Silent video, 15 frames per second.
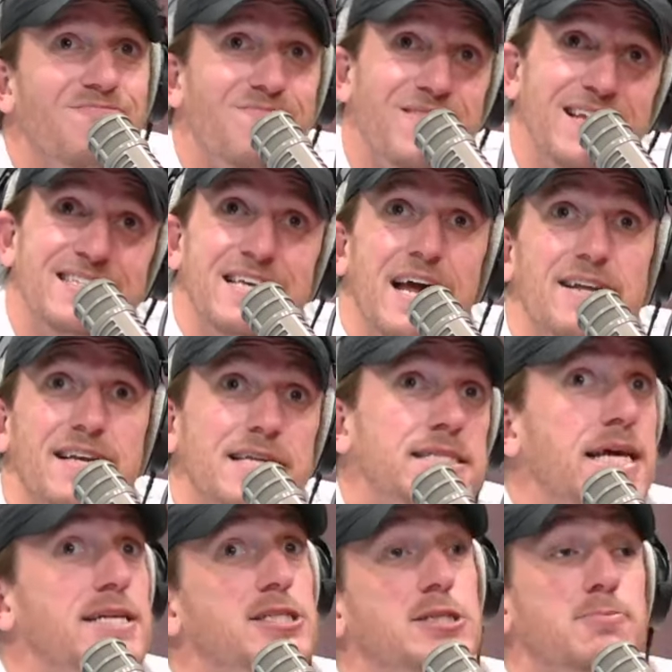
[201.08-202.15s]
Is
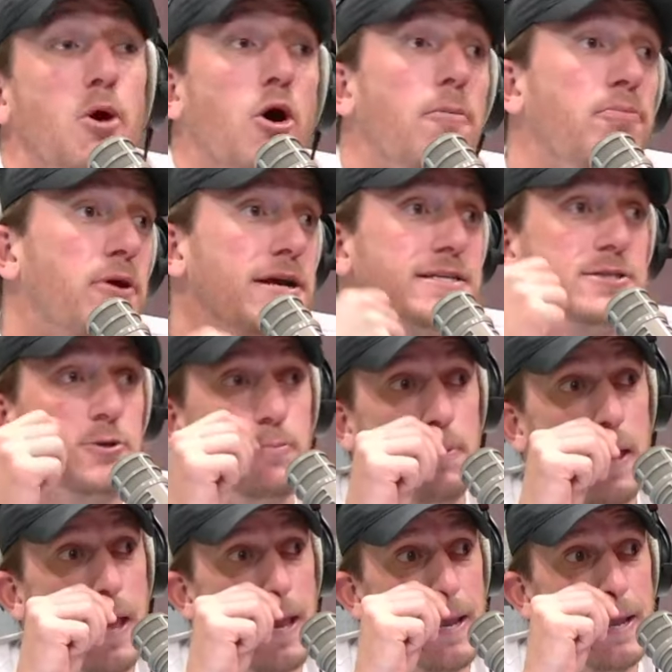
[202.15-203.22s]
that a small price you
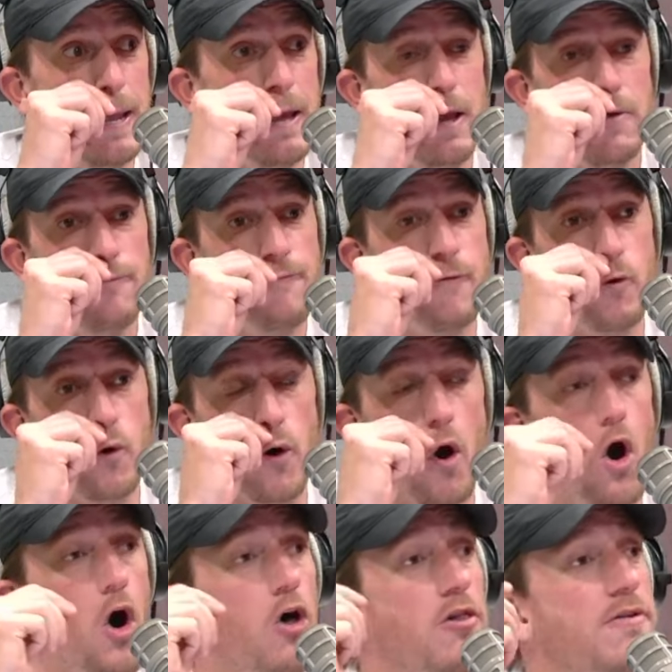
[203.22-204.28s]
pay for
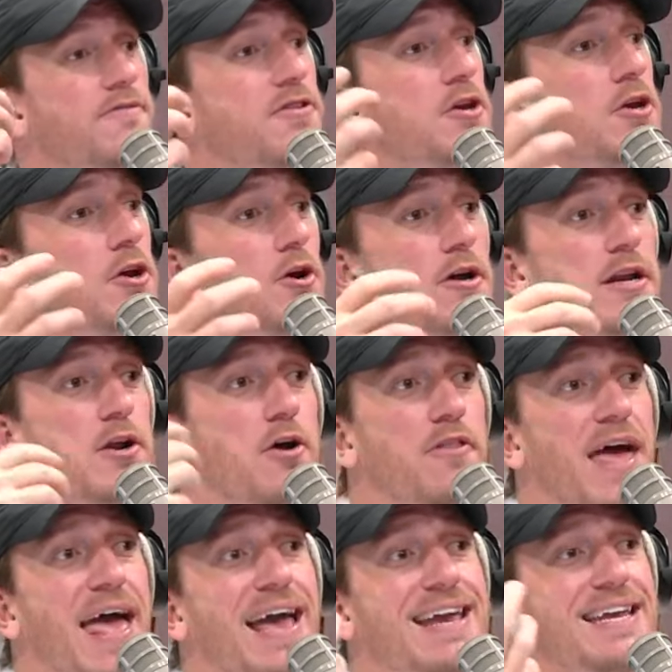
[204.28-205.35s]
all of the good and all
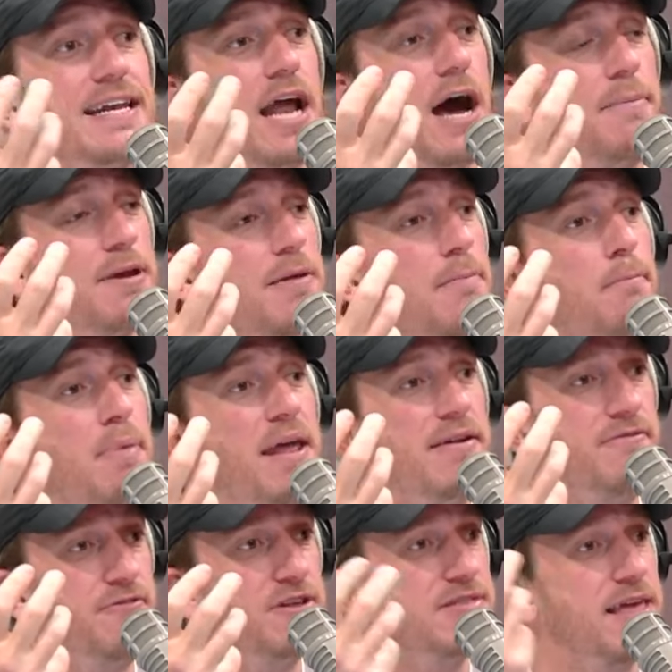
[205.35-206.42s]
the economic
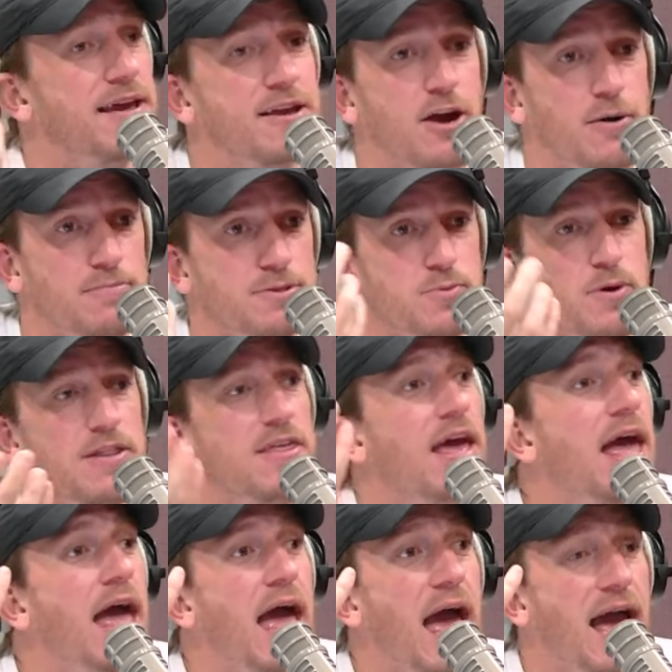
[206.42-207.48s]
benefit that comes with
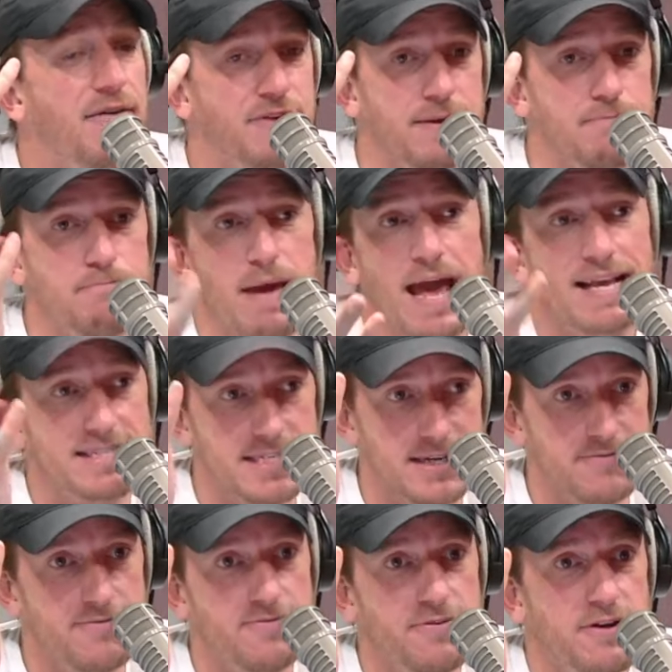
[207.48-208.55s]
having
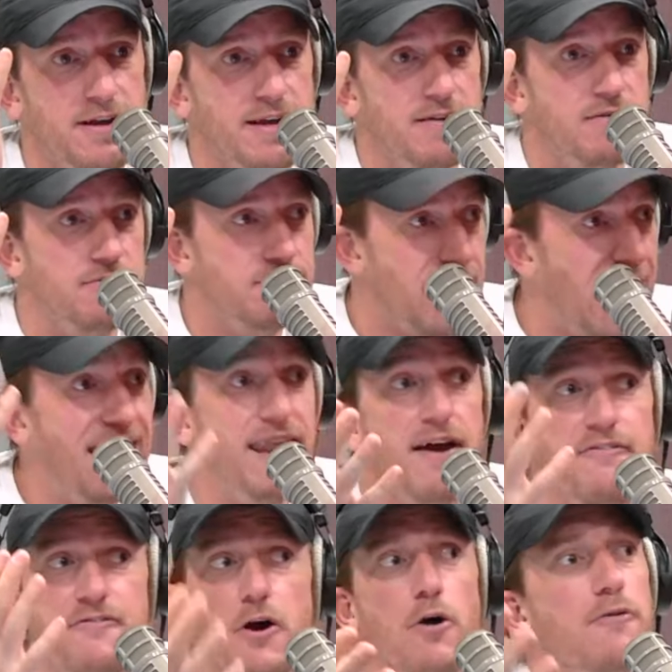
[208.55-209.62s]
massive
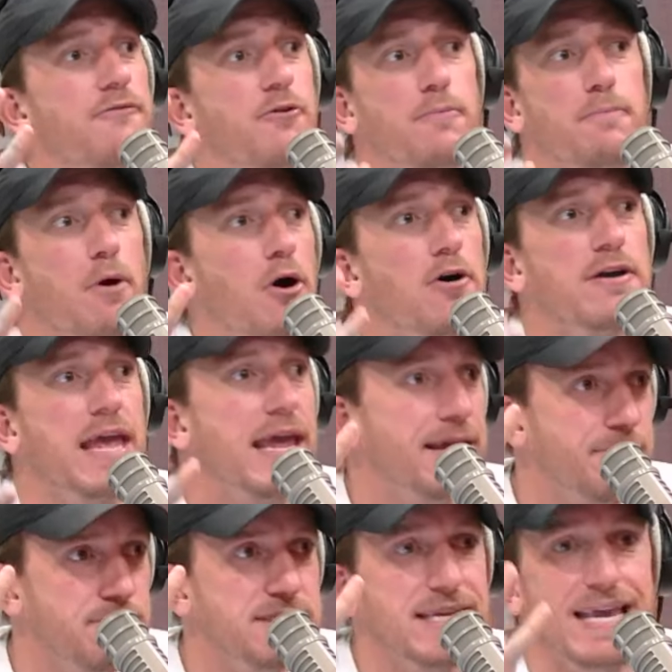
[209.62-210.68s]
NFL football
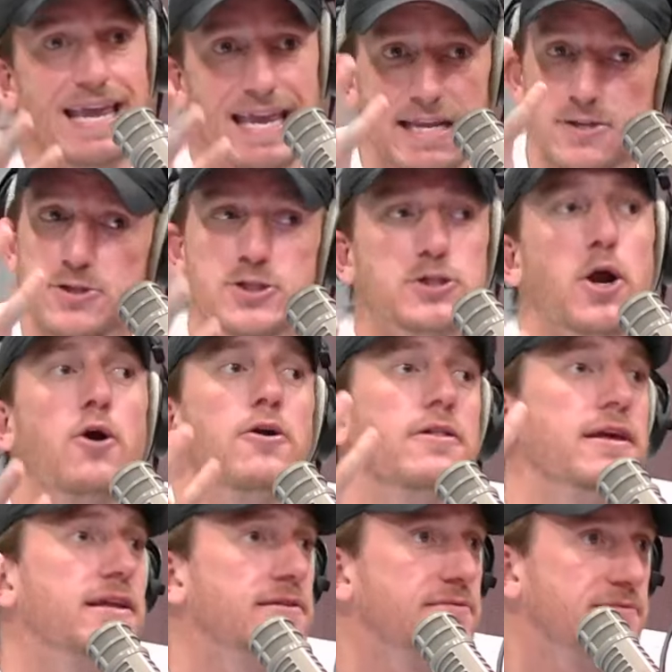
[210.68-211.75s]
games in
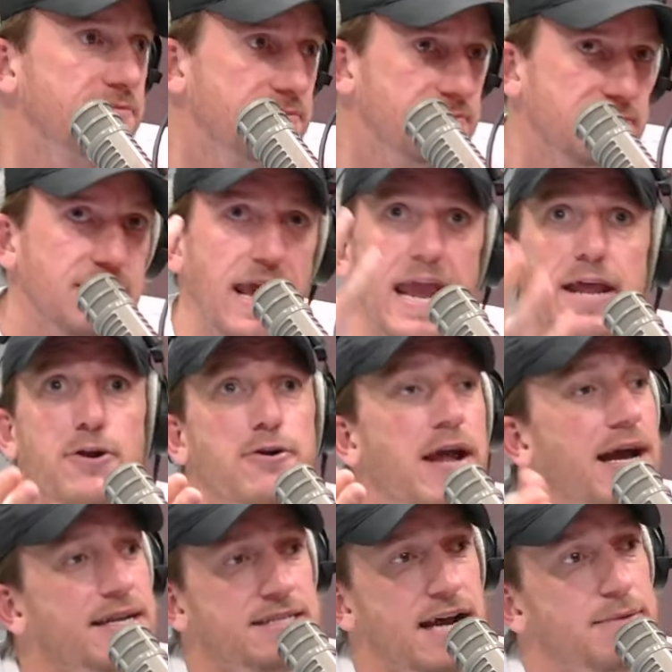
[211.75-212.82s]
Charlotte 8 or
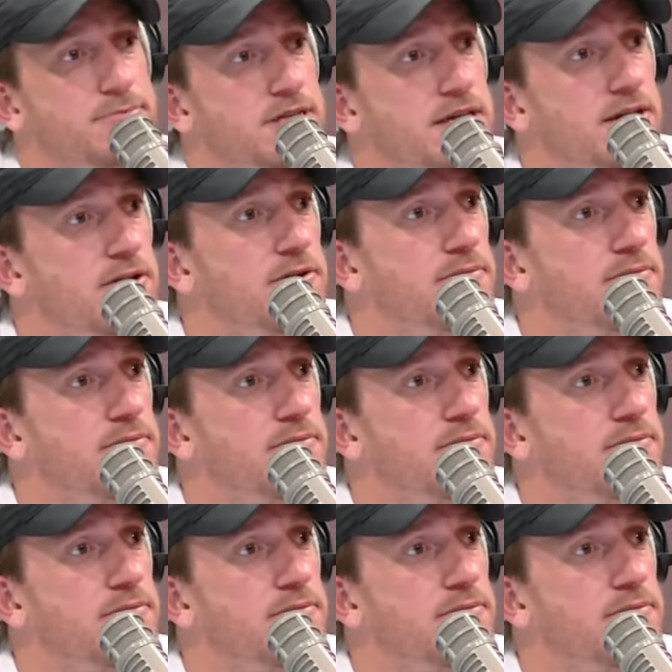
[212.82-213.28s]
9 times a year?